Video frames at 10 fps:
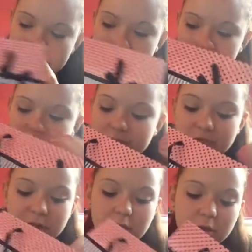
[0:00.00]
bag, which is
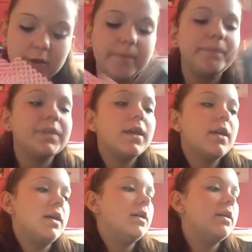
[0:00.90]
really cute.
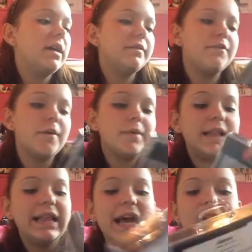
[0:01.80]
And from
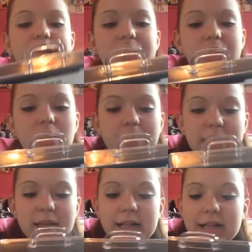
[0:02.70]
Claire, she got me
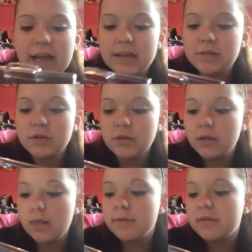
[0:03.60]
the Claire's
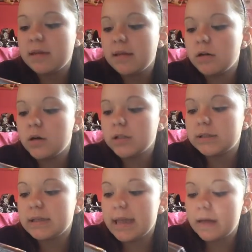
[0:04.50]

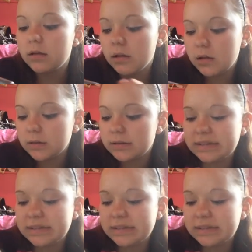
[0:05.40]
Deluxe Nail Art